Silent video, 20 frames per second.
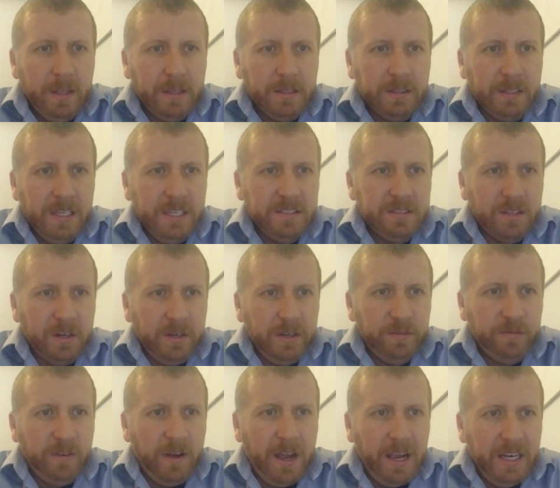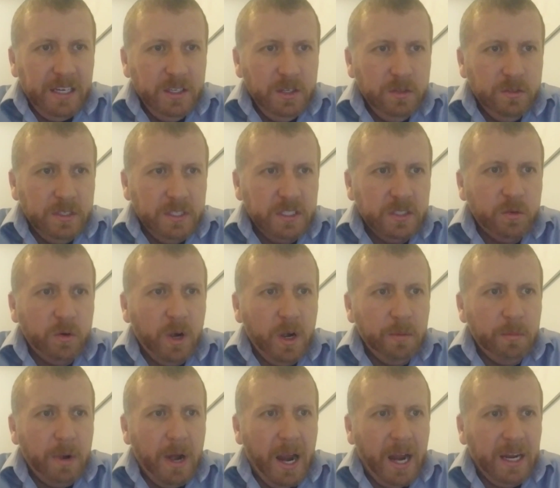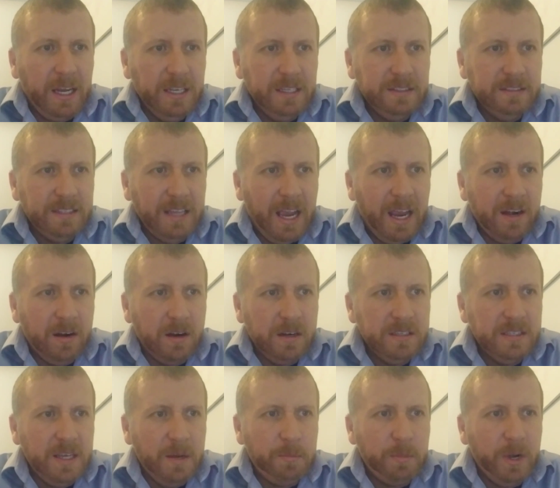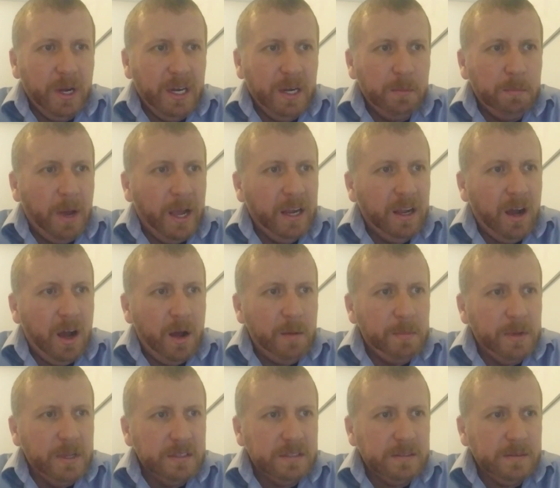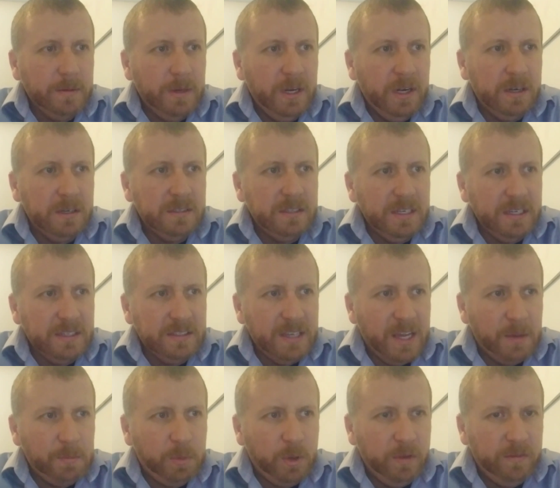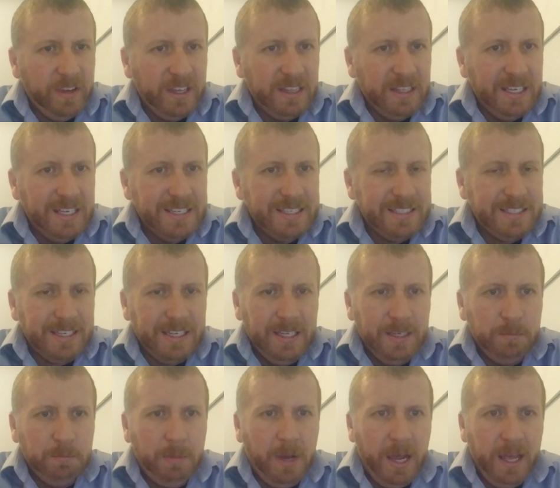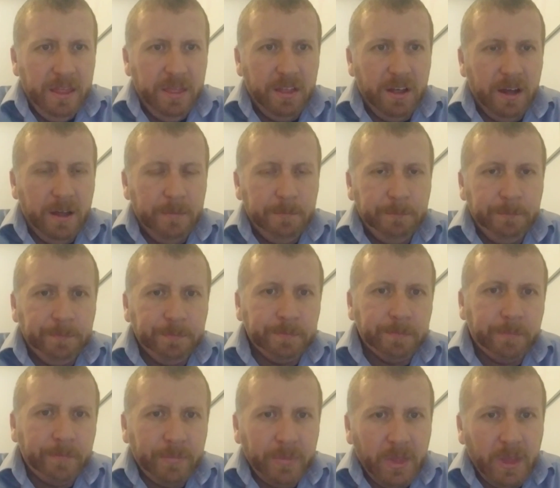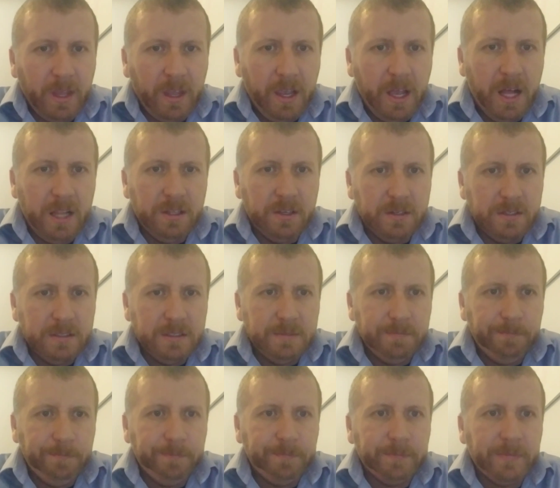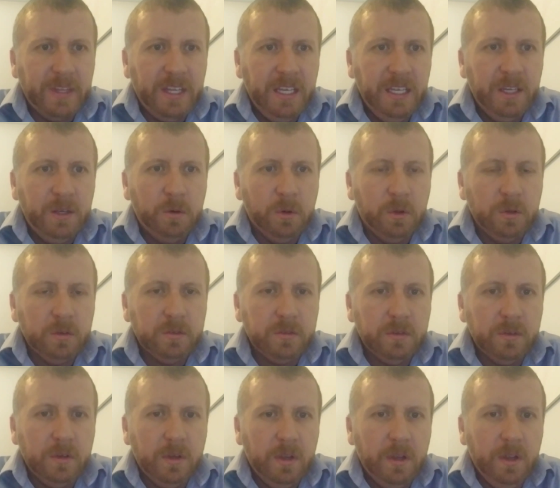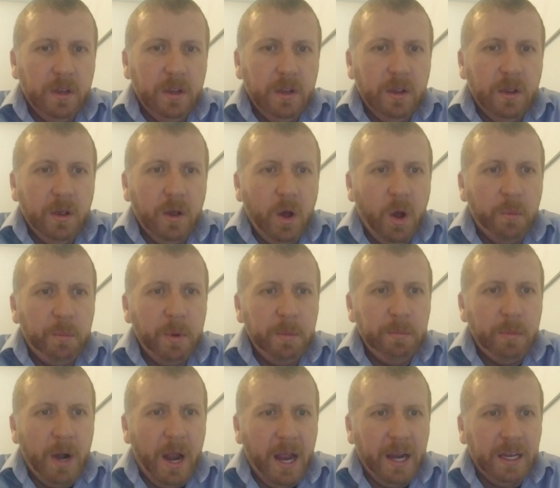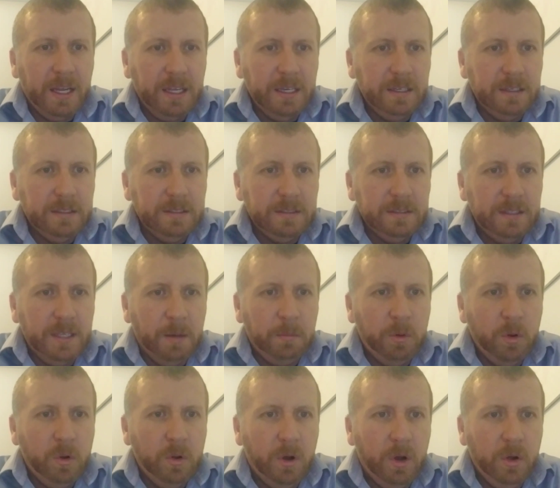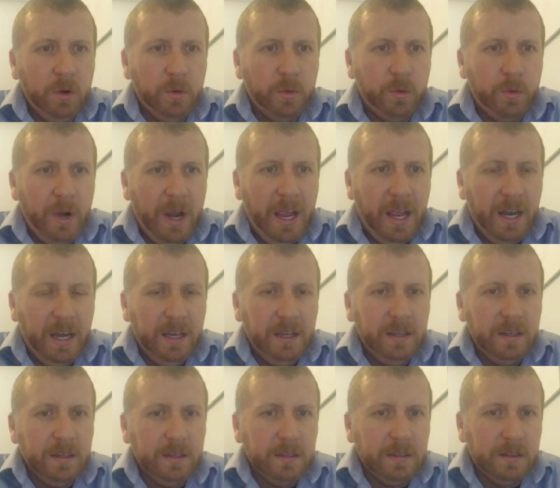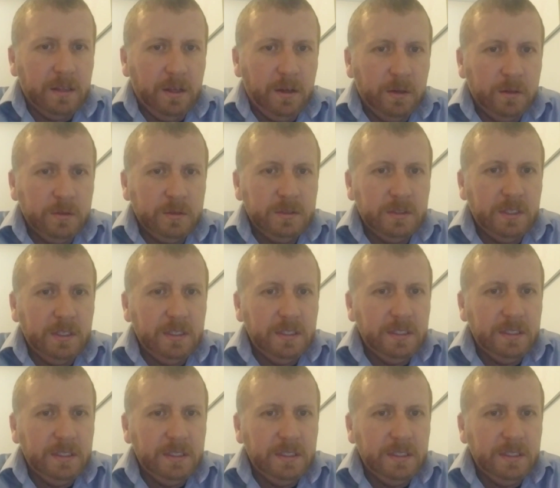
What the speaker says: Lists are defined using square brackets and are separated by commas. Here's an example of a list in Python. Colors equals, open bracket, double quote, red, close